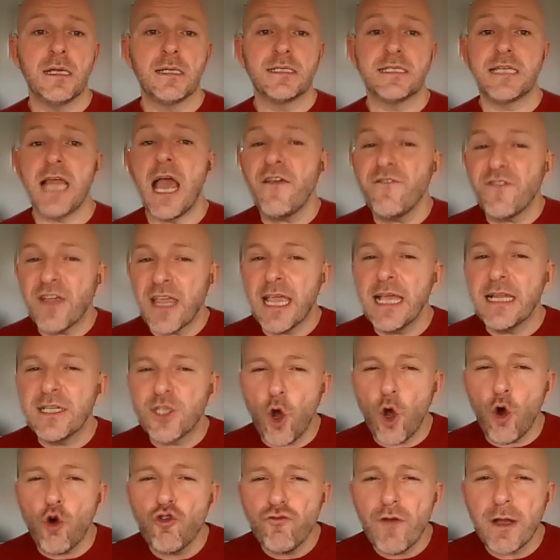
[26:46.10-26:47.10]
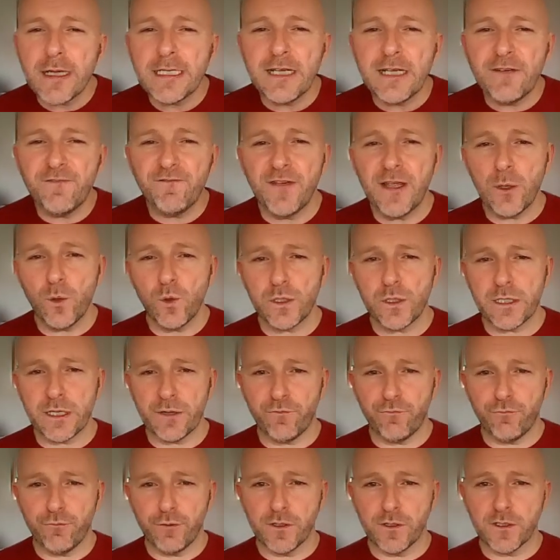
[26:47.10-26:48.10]
Deaf kids already feel
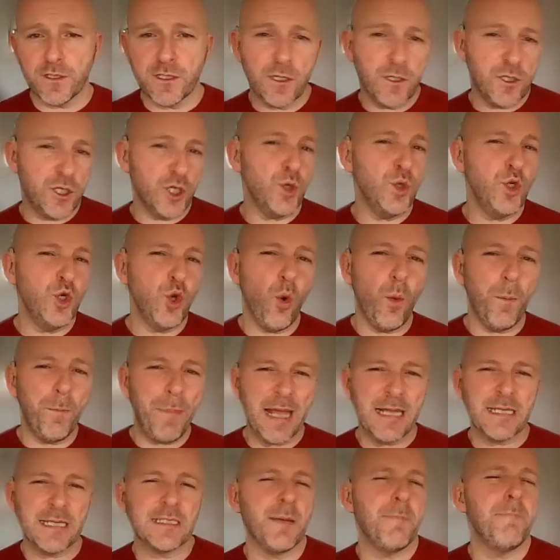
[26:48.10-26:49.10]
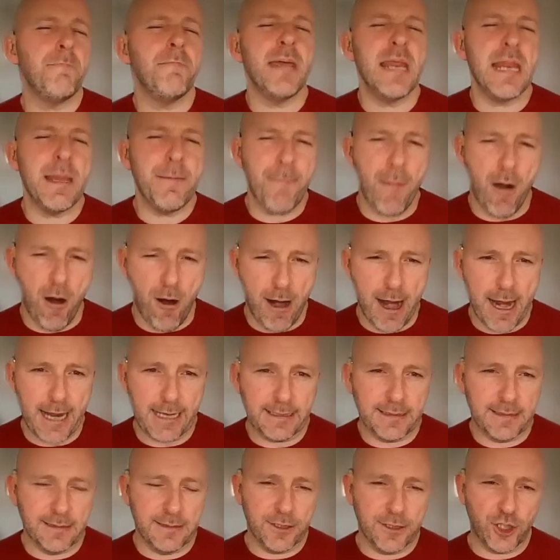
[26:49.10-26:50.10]
different, so do your bit to
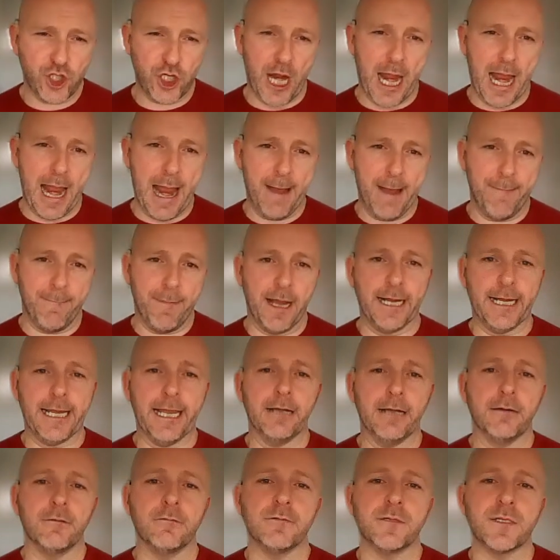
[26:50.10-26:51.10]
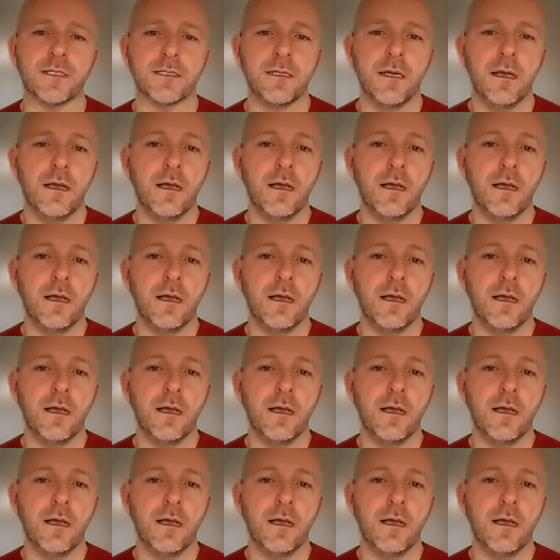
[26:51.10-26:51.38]
minimise shame and guilt